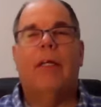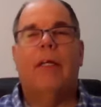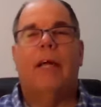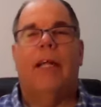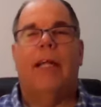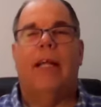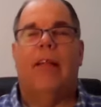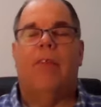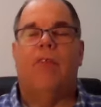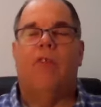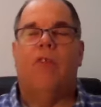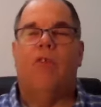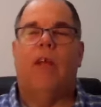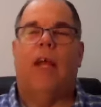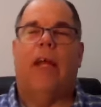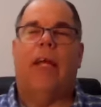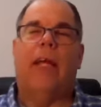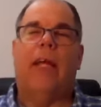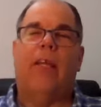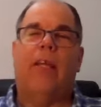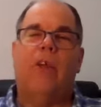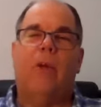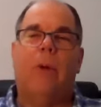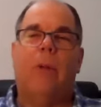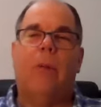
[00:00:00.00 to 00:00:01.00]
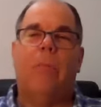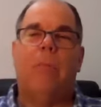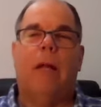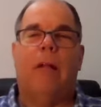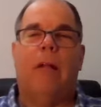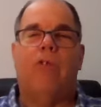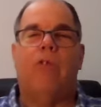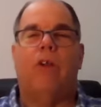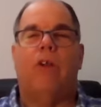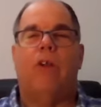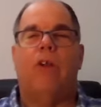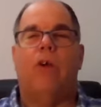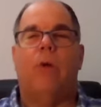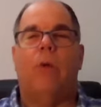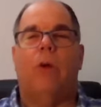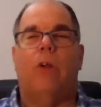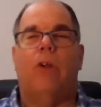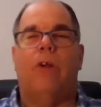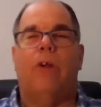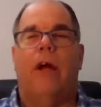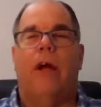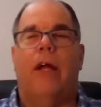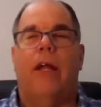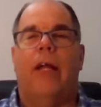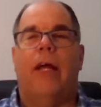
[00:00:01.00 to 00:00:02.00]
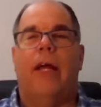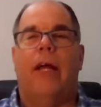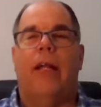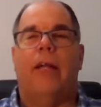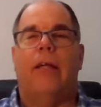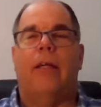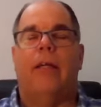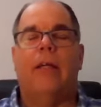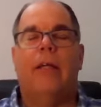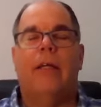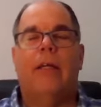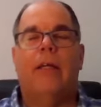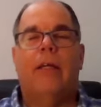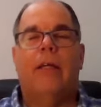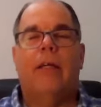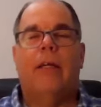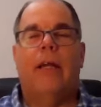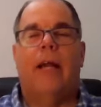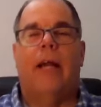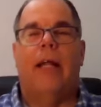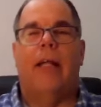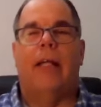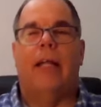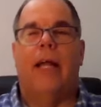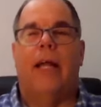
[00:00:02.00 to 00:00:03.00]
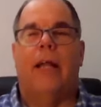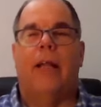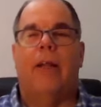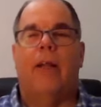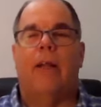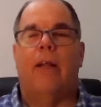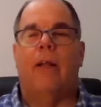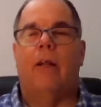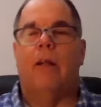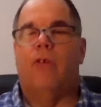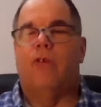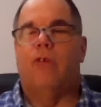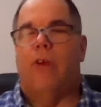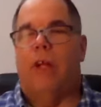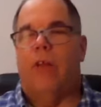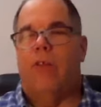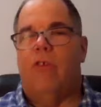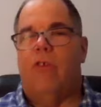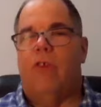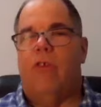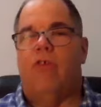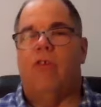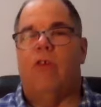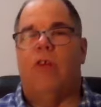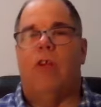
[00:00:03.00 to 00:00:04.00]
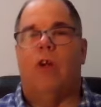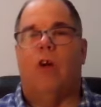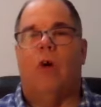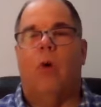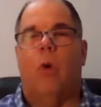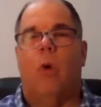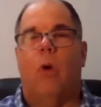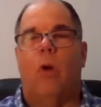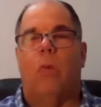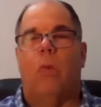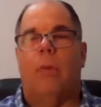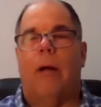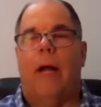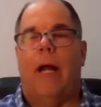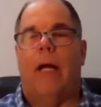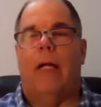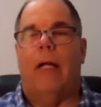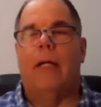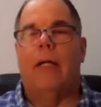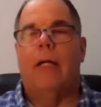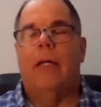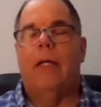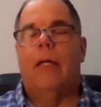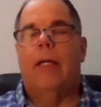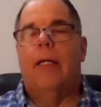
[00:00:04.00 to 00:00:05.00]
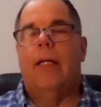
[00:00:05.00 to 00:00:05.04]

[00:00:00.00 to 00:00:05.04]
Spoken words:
And then second, you had mentioned you were tight end and then transitioned to quarterback.